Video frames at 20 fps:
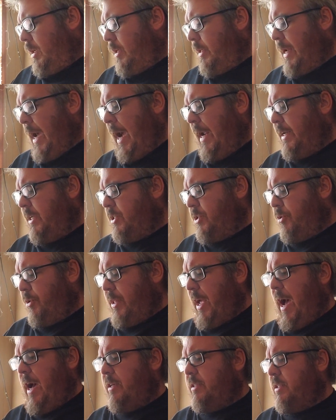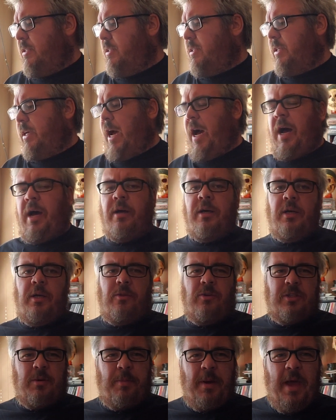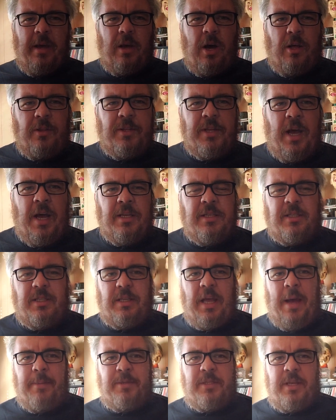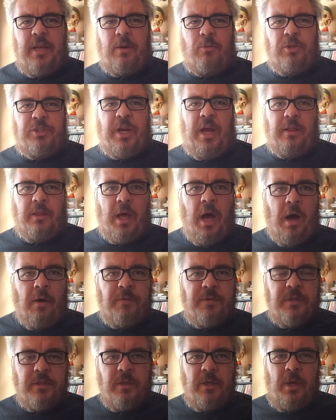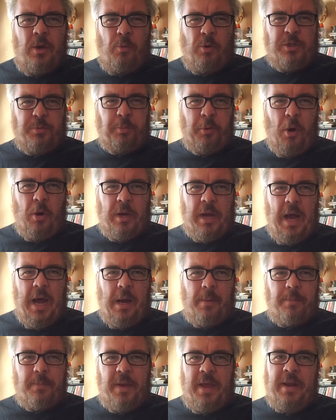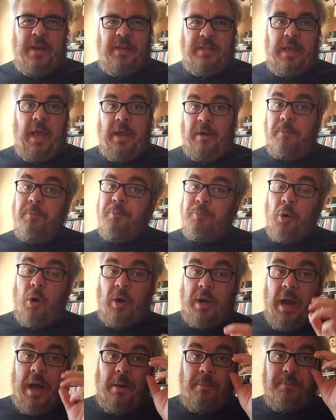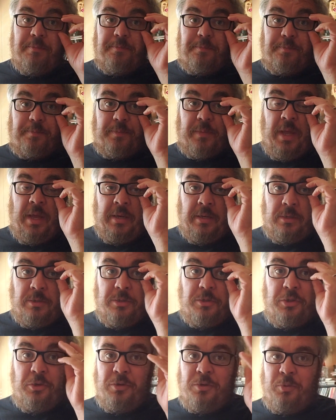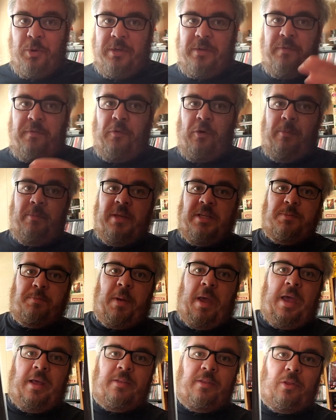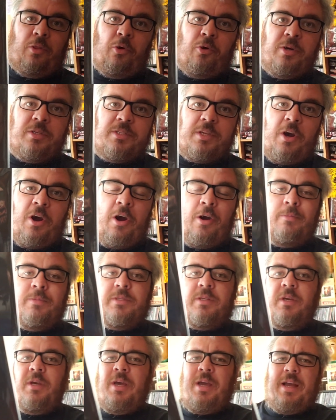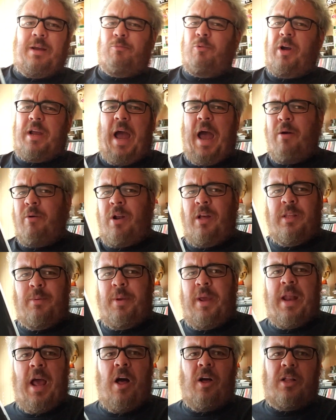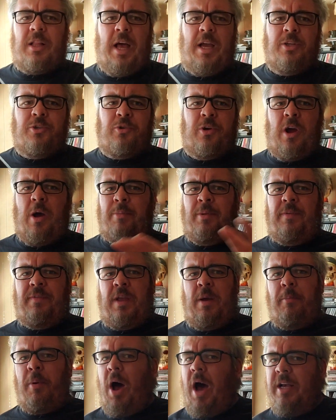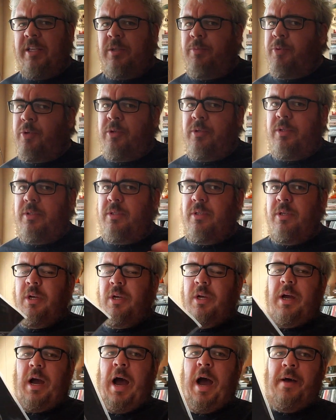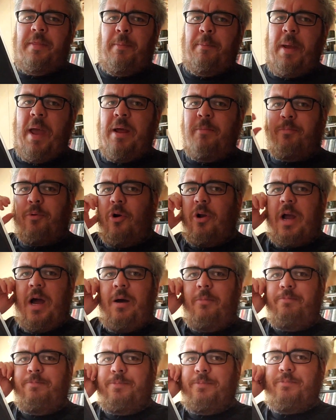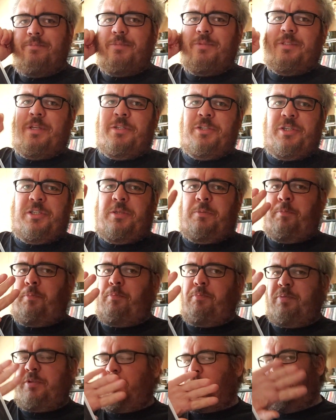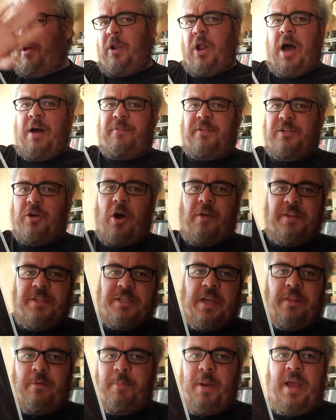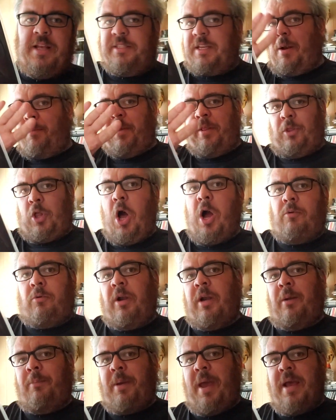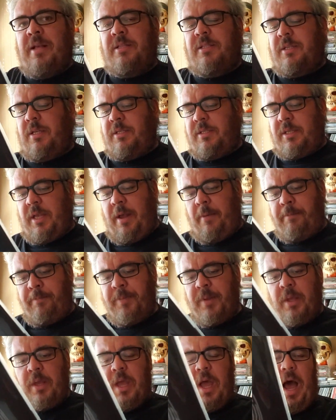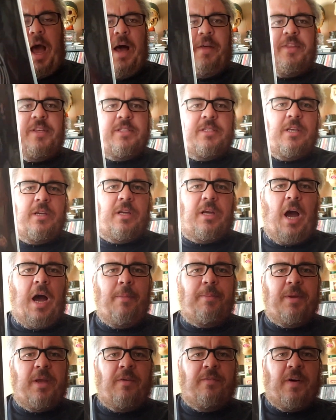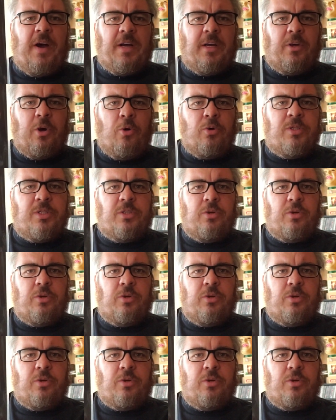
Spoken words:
2000s ska, there's a band called Slapstick, which I loved, which broke up, and and dudes went to form this band, the Lawrence Arms. One guy went on to be an Alkaline Trio, I believe the Impossibles. The band broke up to just split off into all these other bands that have been long-running bands since then. This is a copy of Ghost